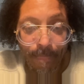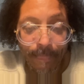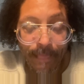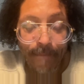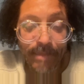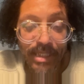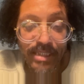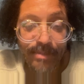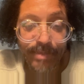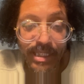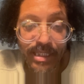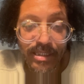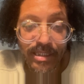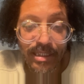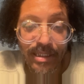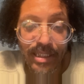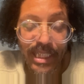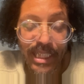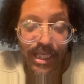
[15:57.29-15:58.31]
must be
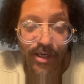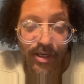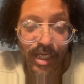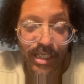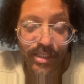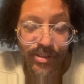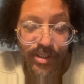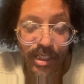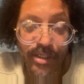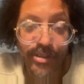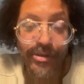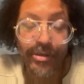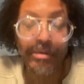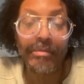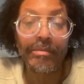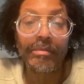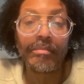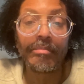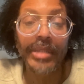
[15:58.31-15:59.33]
their legislature
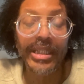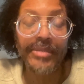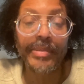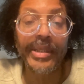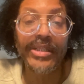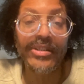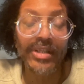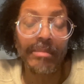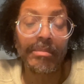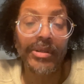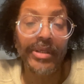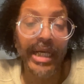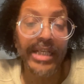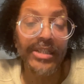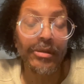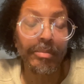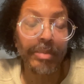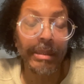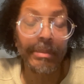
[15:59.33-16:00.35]
must be assembled
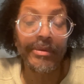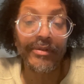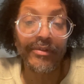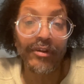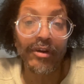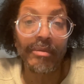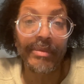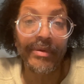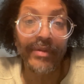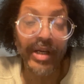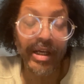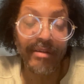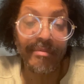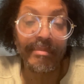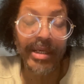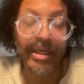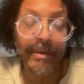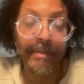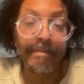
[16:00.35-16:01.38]
as a Republican form of
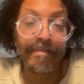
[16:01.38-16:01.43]
government.